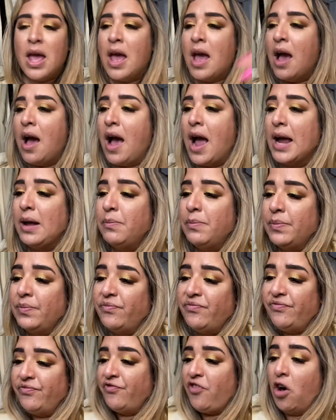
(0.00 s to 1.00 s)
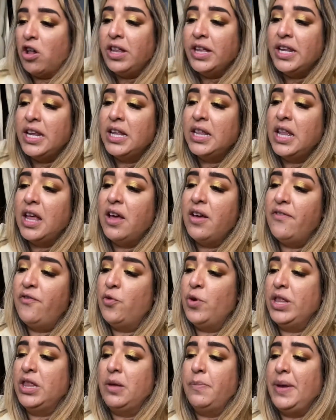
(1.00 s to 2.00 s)
I'm falling in love
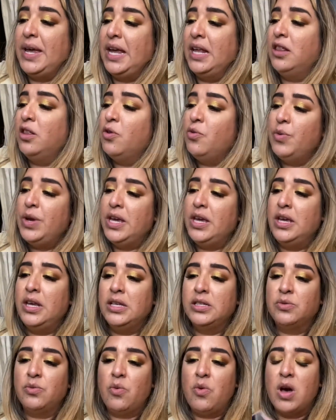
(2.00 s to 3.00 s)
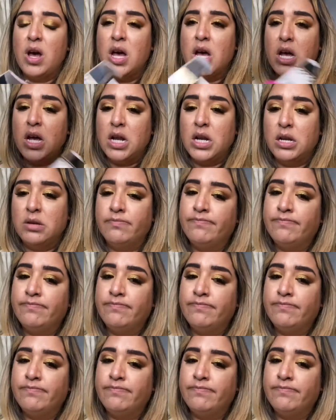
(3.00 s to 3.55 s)
with the P. Louise one.